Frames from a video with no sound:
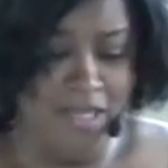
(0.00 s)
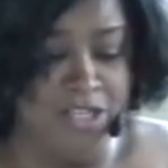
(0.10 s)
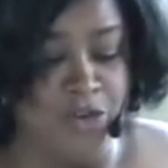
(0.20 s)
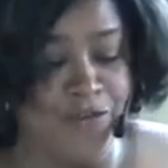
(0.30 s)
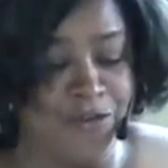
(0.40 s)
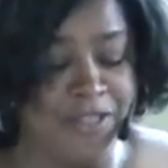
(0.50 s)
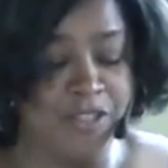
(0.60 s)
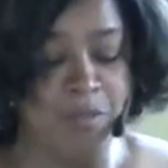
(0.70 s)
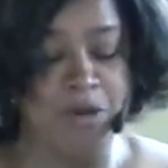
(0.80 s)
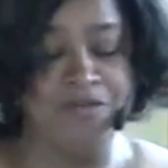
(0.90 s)
Your
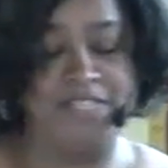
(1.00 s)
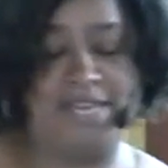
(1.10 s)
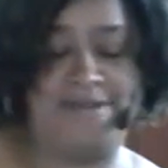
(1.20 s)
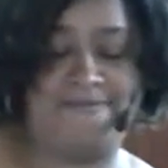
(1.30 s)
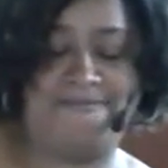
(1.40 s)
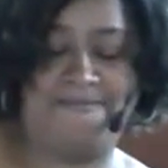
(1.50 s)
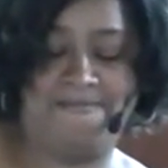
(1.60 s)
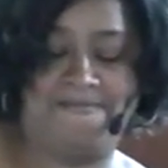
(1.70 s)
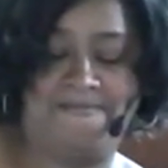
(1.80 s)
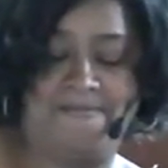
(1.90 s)
friend's birthday.
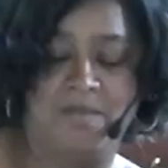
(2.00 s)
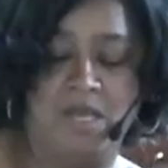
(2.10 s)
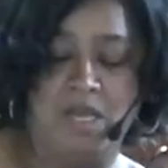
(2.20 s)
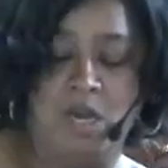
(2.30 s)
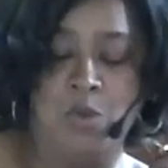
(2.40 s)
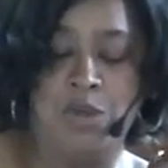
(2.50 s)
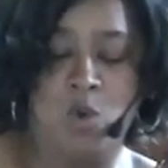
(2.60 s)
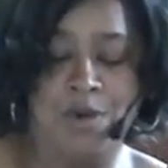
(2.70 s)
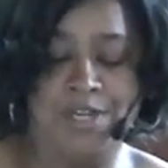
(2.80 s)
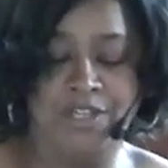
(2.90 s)
A
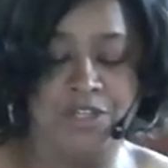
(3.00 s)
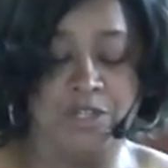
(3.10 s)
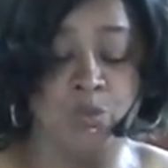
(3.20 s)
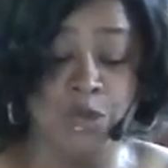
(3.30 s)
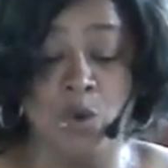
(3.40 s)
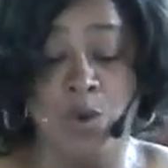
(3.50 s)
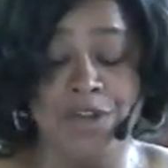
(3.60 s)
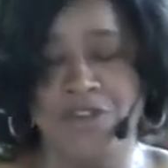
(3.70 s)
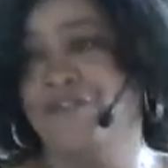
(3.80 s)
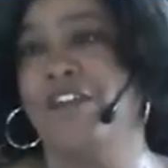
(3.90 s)
recording
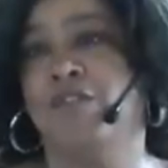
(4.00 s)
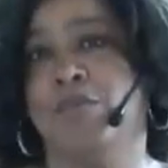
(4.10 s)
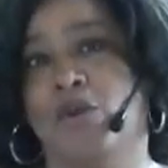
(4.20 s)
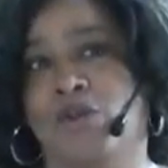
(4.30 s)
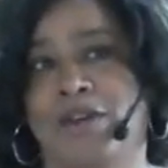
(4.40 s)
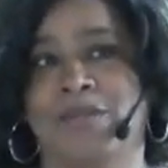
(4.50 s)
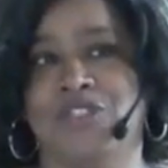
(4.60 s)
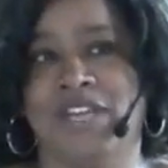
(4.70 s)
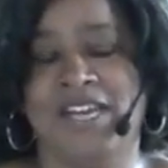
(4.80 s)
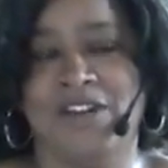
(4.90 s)
your favorite program, but
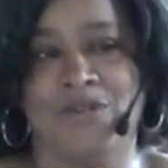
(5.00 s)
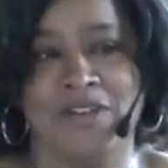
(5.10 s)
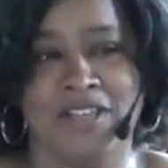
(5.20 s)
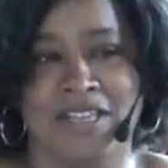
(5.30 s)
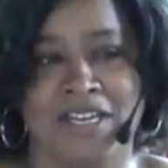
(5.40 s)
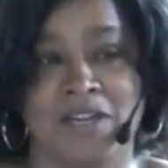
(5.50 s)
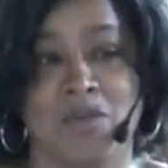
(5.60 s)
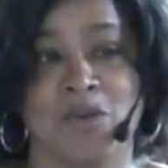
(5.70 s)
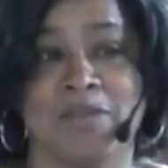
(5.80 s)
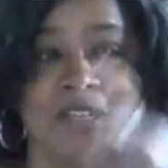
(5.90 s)
you kind of don't need that
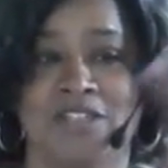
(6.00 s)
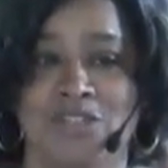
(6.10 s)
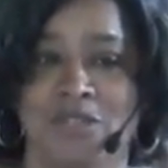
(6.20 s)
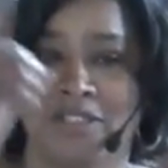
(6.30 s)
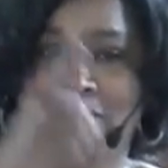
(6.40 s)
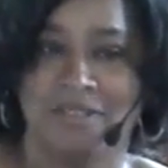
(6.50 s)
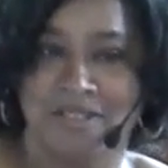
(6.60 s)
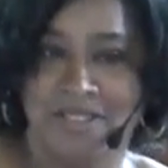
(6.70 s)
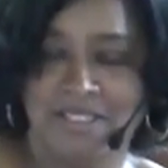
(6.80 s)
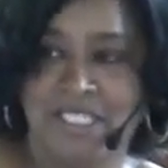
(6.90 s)
anymore because you can
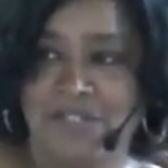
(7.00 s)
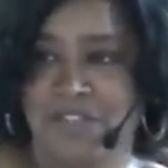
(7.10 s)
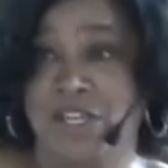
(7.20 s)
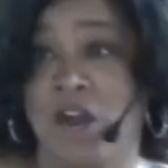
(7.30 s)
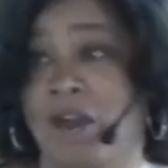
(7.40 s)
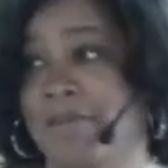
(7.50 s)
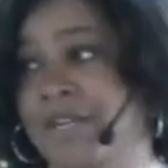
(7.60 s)
DVR.